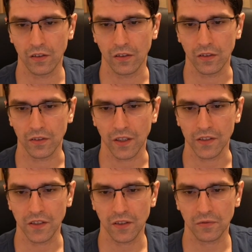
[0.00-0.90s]
The
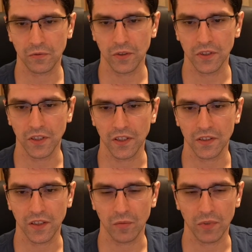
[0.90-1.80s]
idea of queen
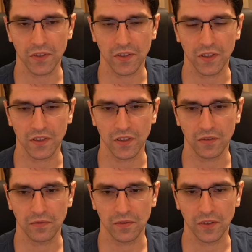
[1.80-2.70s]
d8 can be seen
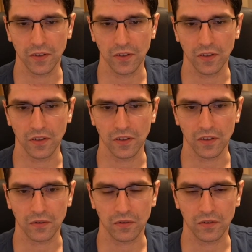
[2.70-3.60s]
if
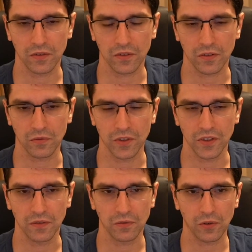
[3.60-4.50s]
queen
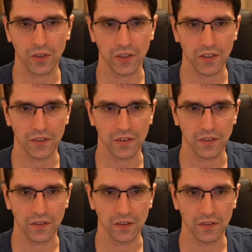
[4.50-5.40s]
d4, then